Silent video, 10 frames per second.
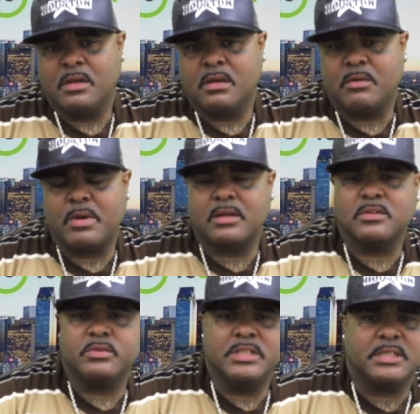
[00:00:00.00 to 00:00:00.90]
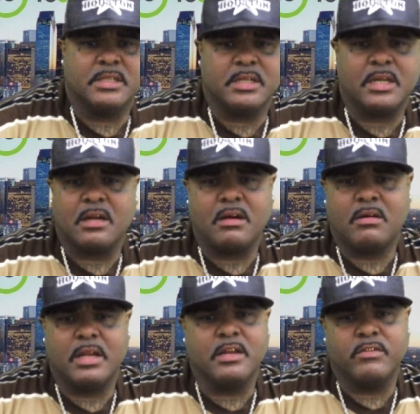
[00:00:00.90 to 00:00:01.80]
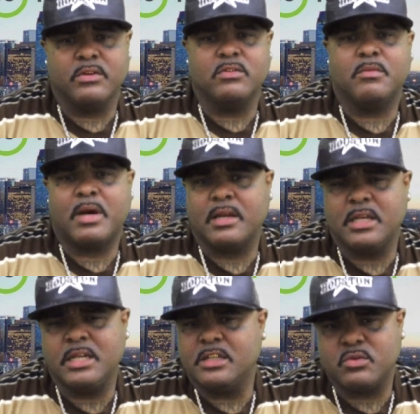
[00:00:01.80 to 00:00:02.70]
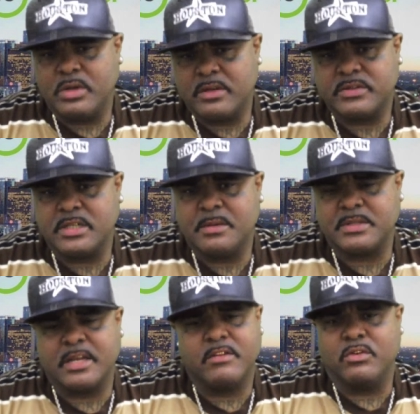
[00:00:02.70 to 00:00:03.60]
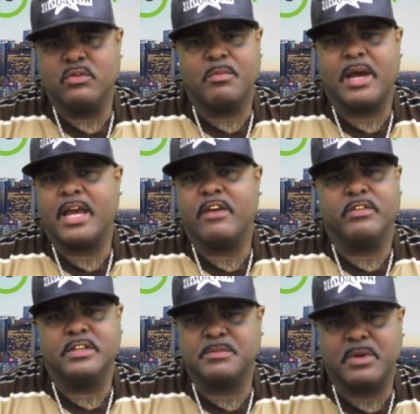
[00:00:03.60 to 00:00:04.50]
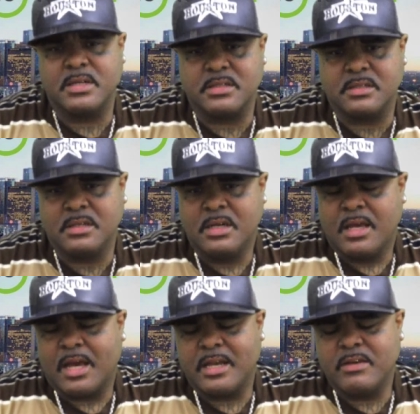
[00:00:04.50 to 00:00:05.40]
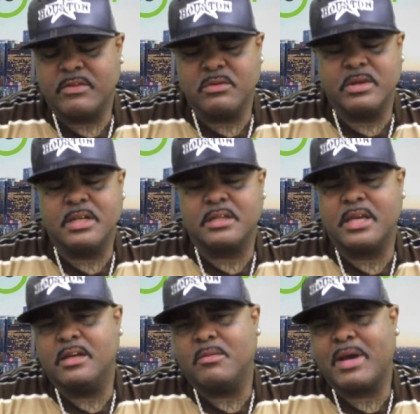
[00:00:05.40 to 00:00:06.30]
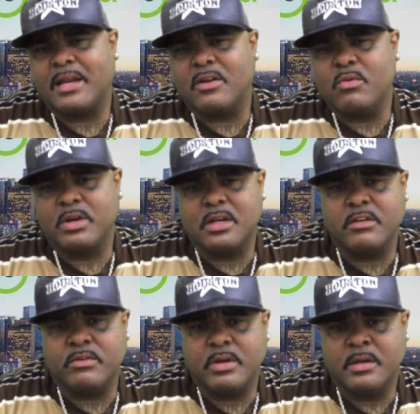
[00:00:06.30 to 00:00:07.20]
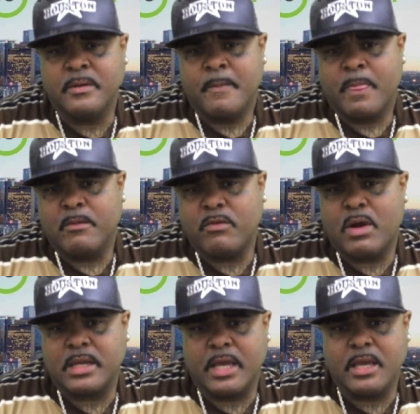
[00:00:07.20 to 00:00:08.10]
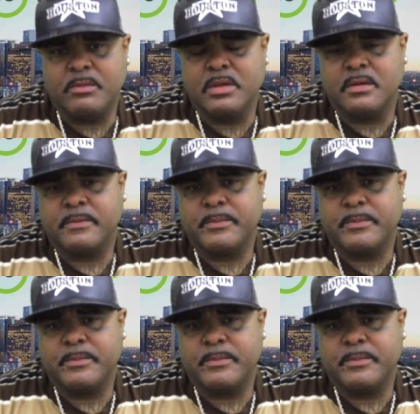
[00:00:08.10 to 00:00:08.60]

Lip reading: about the recenter at all. I never knew about any 12 steps. I never knew about having a sponsor. I never knew anything about no recovery before I came here.